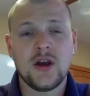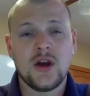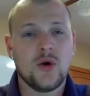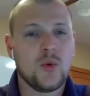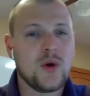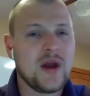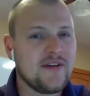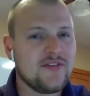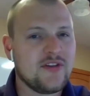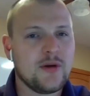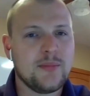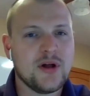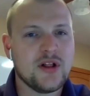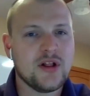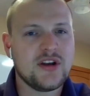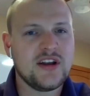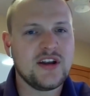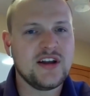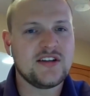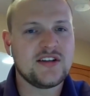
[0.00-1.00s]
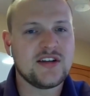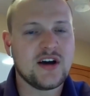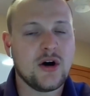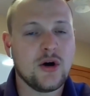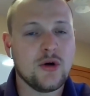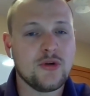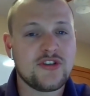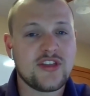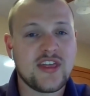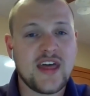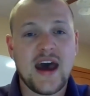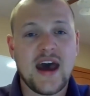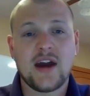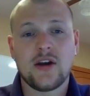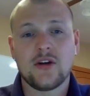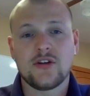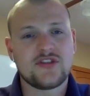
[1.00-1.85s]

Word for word: we have the ability to host that or